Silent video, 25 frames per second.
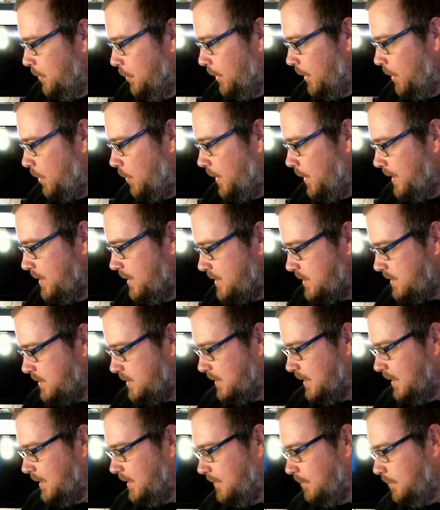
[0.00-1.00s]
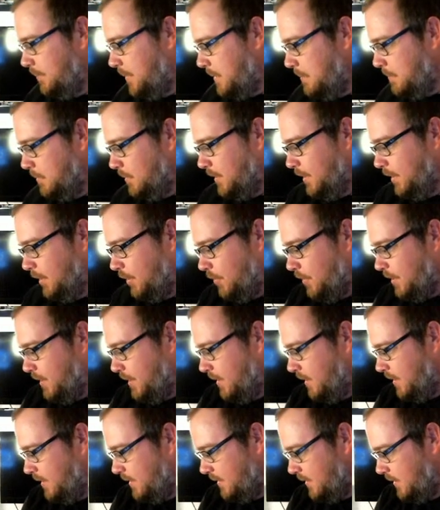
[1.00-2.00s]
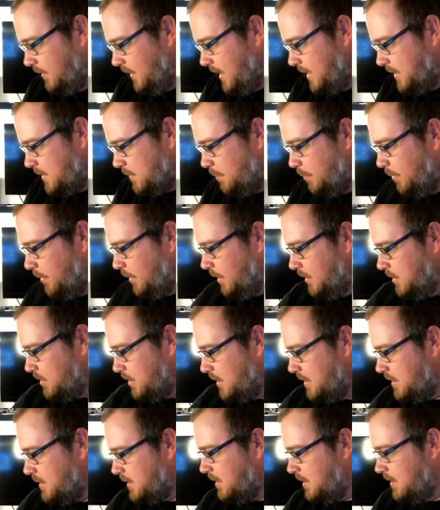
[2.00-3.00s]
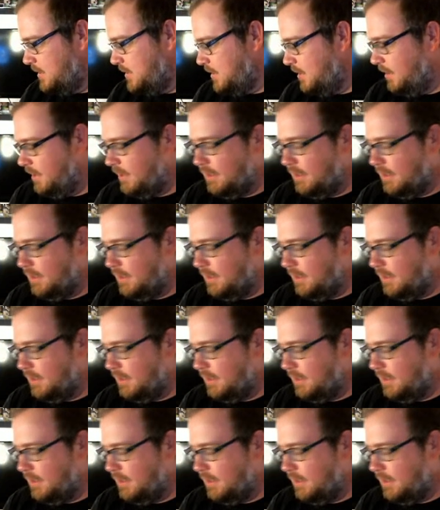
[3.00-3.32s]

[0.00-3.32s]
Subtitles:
requests that people can agree on? Yes, British, I see. Sorry.